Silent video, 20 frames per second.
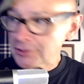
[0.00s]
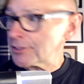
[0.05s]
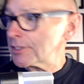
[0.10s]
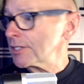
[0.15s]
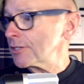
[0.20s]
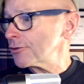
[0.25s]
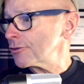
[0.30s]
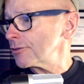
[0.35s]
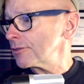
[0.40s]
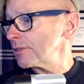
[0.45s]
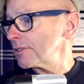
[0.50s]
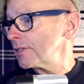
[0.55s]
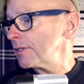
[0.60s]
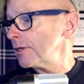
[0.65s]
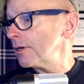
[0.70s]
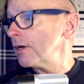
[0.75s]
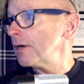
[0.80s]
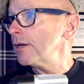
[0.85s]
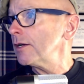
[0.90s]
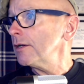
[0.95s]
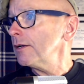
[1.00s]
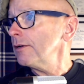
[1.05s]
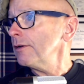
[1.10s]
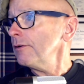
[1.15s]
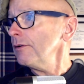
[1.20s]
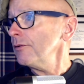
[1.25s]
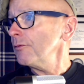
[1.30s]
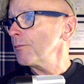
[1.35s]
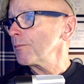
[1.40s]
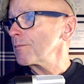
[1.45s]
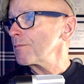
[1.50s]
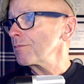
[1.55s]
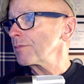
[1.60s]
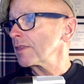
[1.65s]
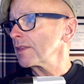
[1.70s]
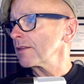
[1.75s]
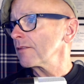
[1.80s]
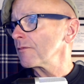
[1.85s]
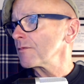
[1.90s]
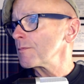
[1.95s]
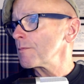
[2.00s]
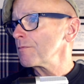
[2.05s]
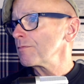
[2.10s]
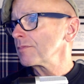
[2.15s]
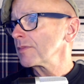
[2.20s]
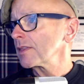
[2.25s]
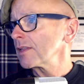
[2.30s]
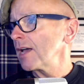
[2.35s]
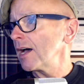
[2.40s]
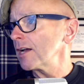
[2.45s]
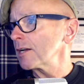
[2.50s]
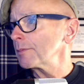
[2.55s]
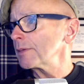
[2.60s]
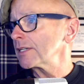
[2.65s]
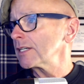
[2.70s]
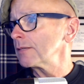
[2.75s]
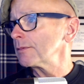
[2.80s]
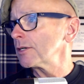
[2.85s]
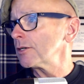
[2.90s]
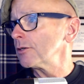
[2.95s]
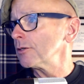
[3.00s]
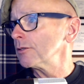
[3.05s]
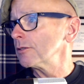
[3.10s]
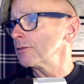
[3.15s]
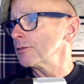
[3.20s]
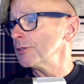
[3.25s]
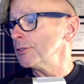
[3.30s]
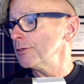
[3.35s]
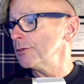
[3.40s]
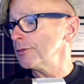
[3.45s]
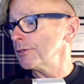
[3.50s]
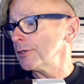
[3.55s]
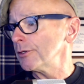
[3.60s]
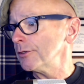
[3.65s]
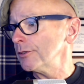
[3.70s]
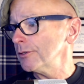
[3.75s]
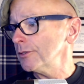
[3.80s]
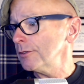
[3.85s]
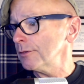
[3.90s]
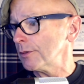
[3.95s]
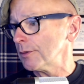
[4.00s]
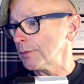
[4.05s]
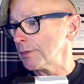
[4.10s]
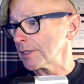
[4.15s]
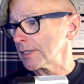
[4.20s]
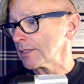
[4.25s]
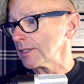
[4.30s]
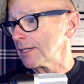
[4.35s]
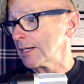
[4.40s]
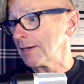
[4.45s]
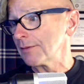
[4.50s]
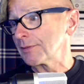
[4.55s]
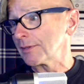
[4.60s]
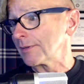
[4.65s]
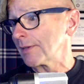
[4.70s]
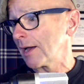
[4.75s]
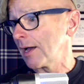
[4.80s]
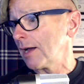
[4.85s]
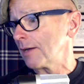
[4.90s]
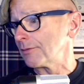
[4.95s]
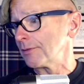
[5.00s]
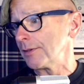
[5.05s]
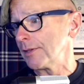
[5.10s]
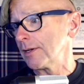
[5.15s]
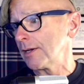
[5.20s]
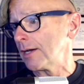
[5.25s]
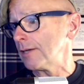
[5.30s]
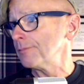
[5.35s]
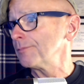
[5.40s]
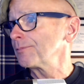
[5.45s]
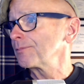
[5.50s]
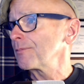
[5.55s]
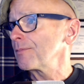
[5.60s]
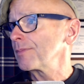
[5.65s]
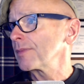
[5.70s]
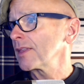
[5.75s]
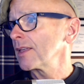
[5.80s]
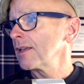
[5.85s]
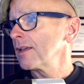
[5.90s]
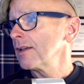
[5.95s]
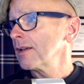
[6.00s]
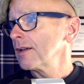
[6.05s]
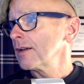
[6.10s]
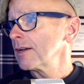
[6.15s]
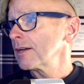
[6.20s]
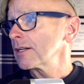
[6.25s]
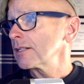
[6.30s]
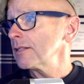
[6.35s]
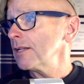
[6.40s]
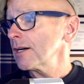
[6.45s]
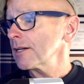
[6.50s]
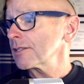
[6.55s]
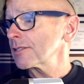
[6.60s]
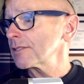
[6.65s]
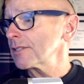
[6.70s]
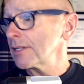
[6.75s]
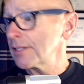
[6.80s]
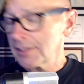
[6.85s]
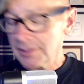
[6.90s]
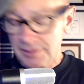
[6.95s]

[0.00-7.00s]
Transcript: Dictionary. How to become a whole new hue? Well, we're going to have to dye for that. Clock setting